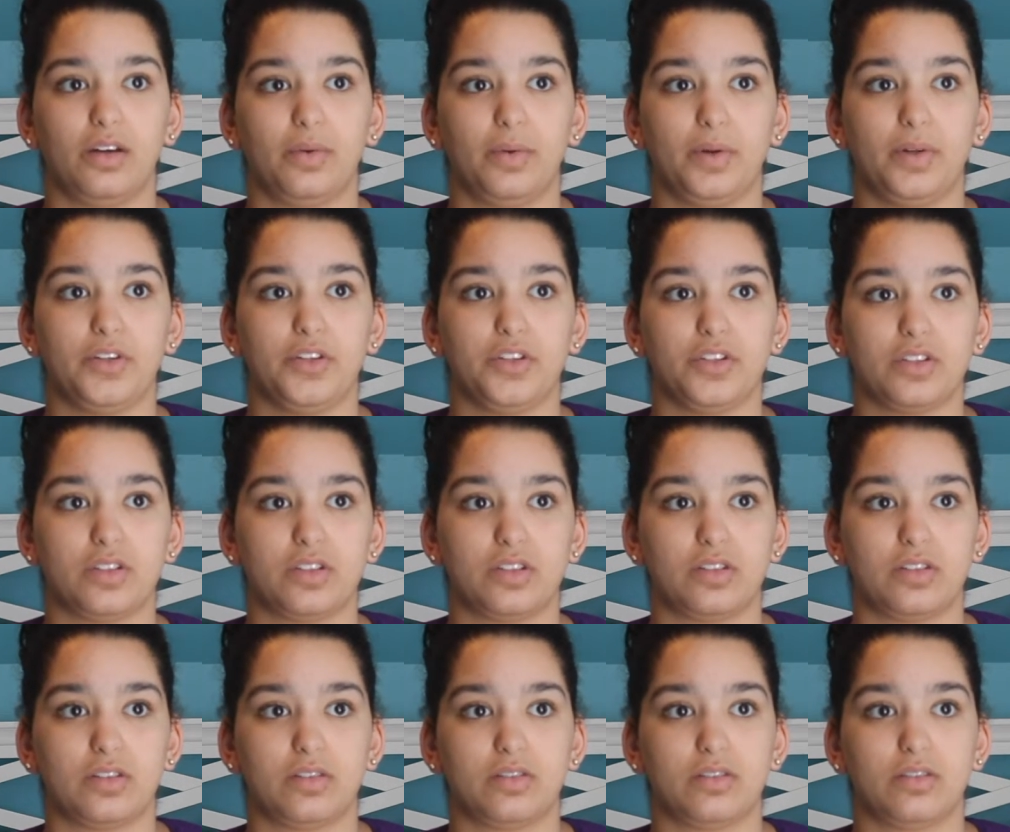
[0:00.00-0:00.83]
We
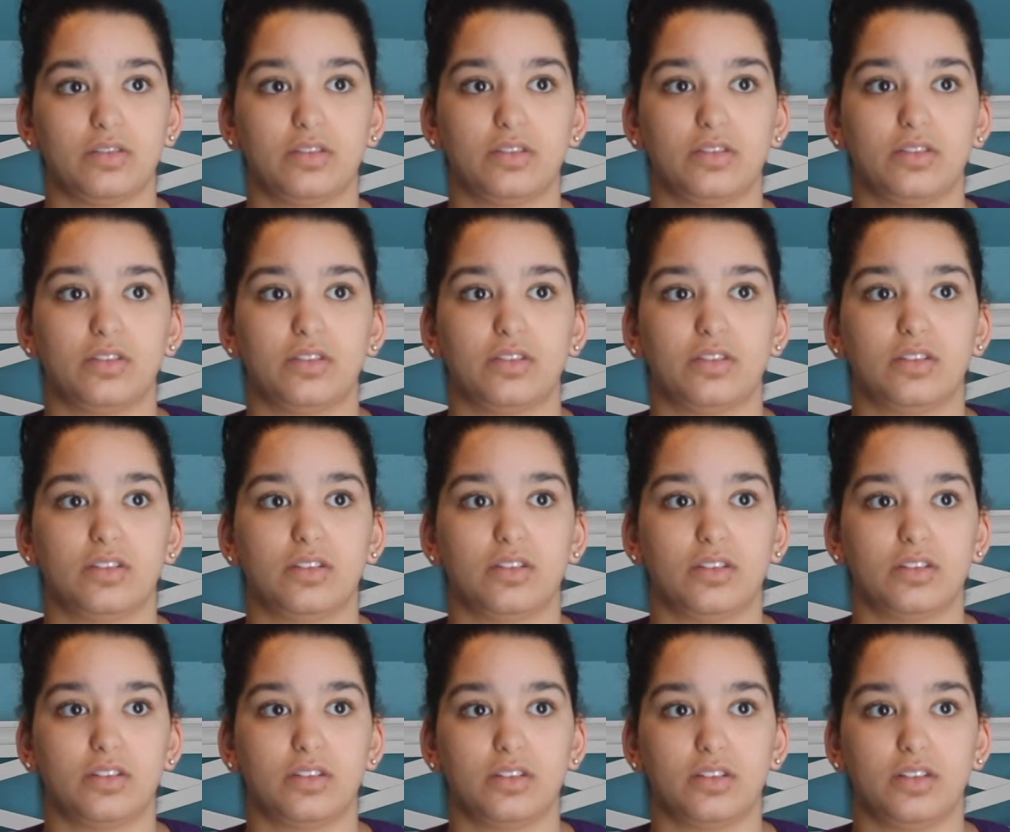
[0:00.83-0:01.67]
just
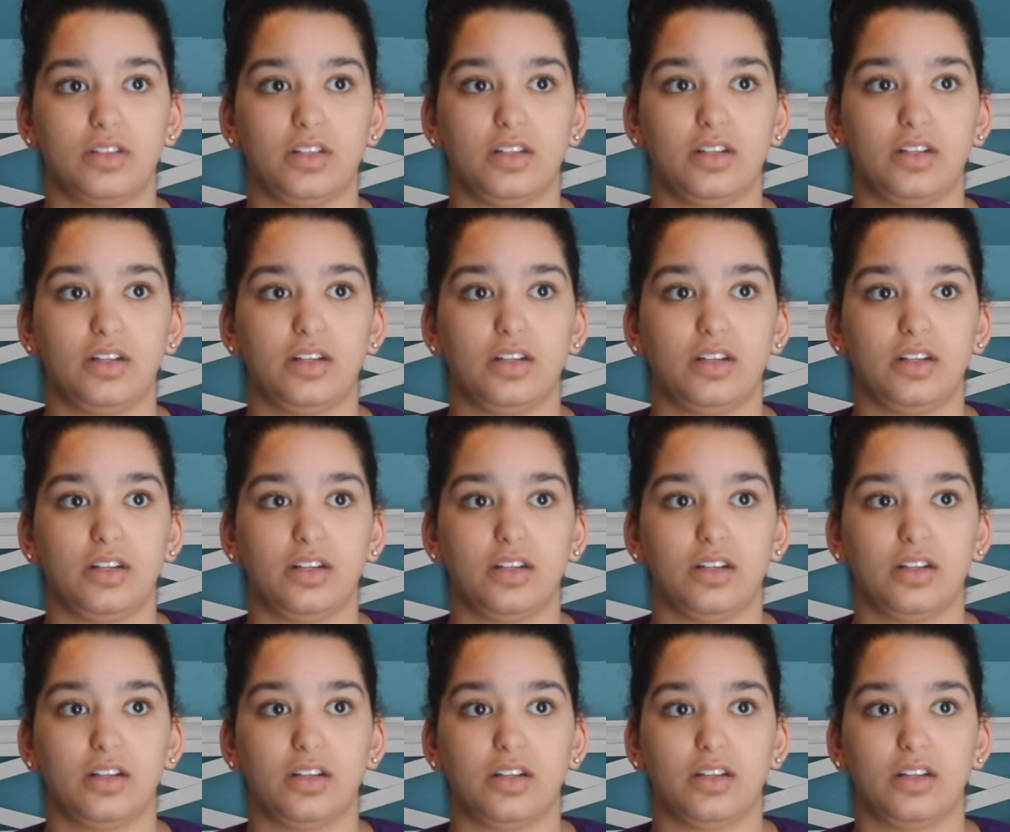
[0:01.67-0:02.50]
didn't
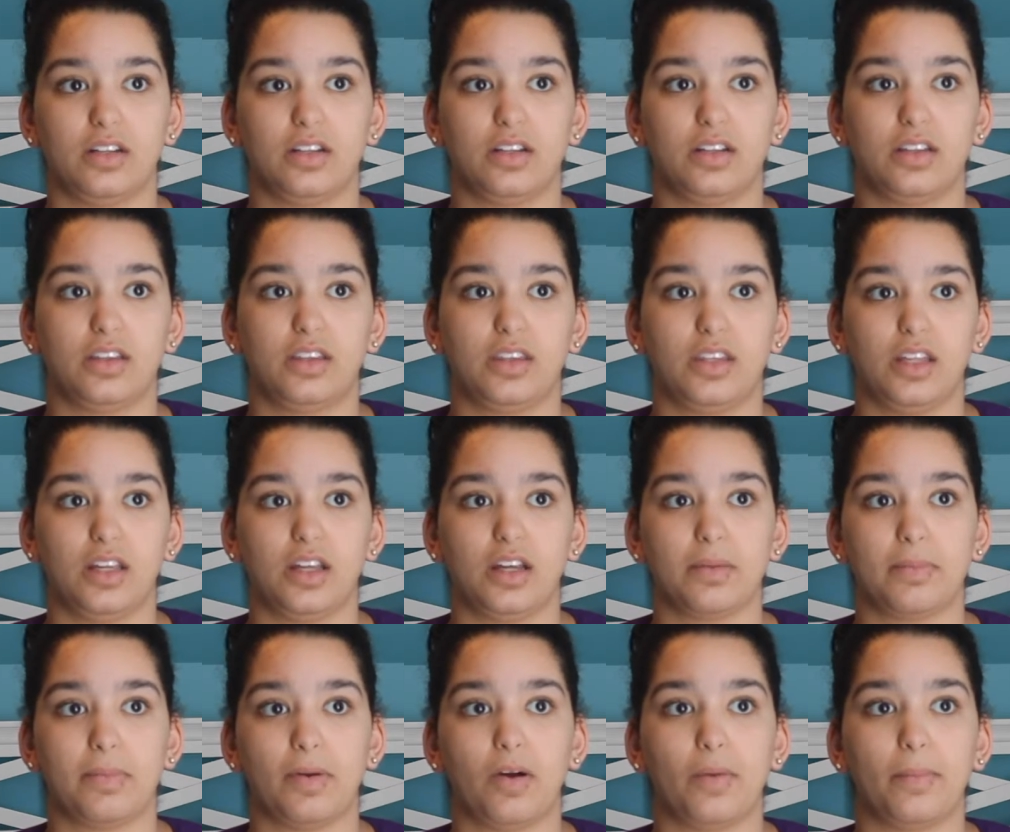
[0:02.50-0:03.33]

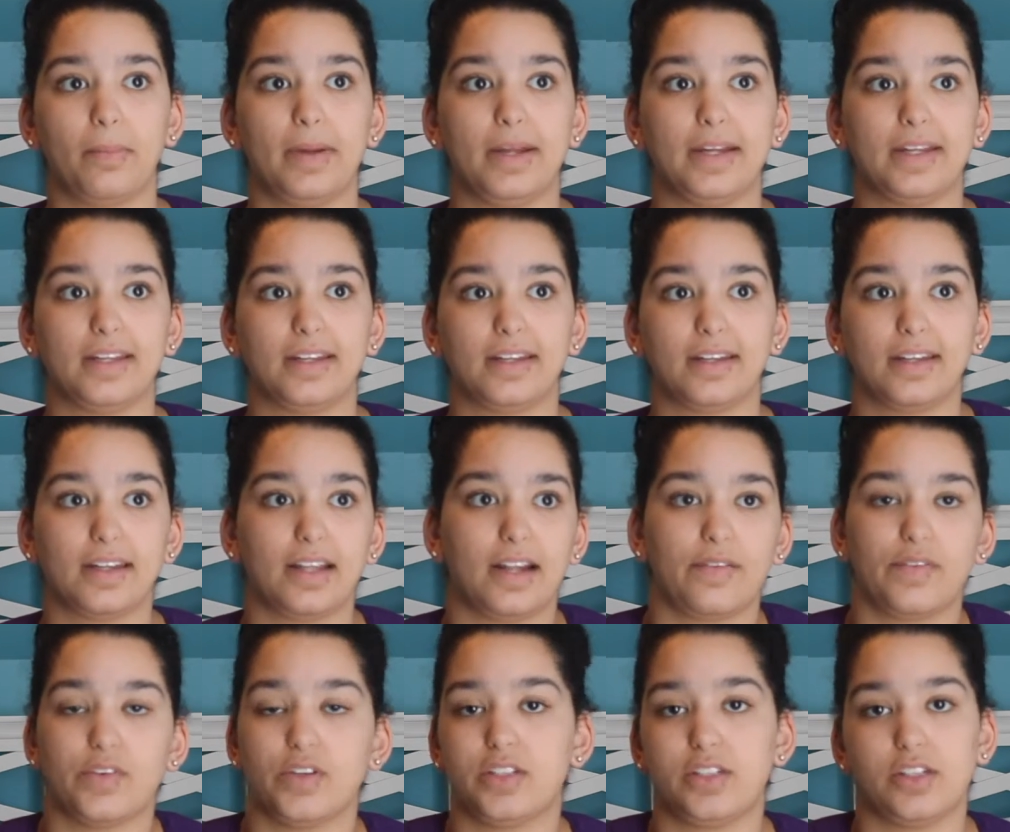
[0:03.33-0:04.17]
think about making it
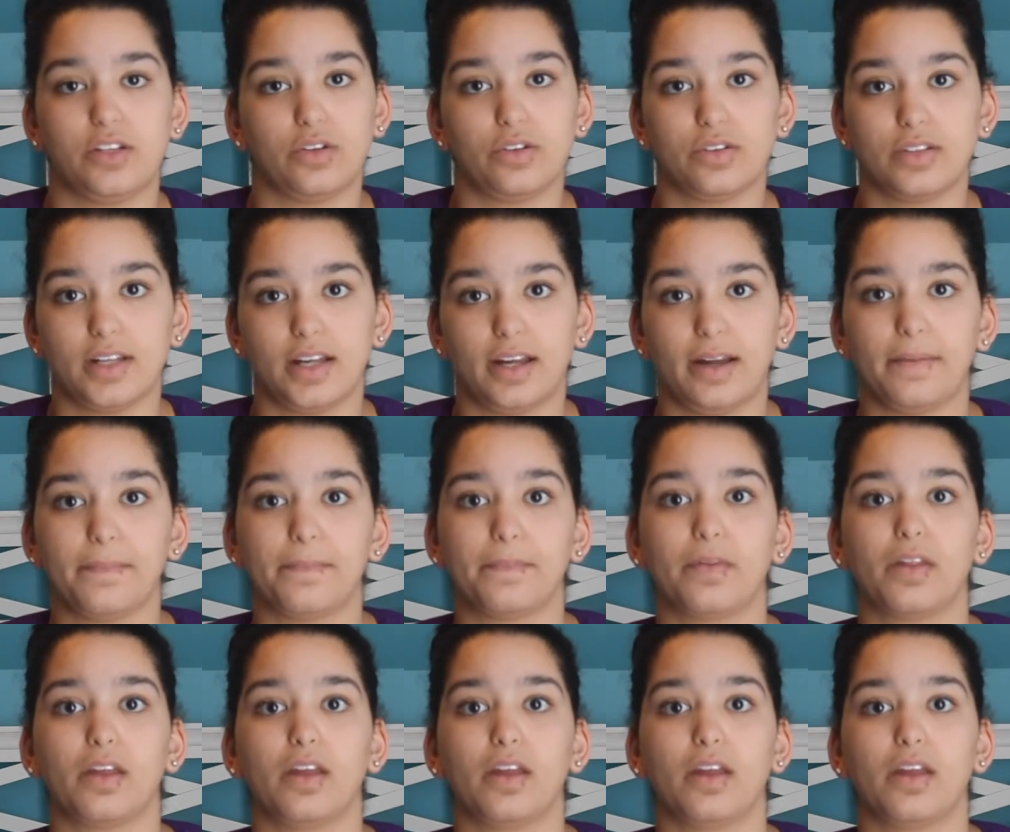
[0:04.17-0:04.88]
every single day.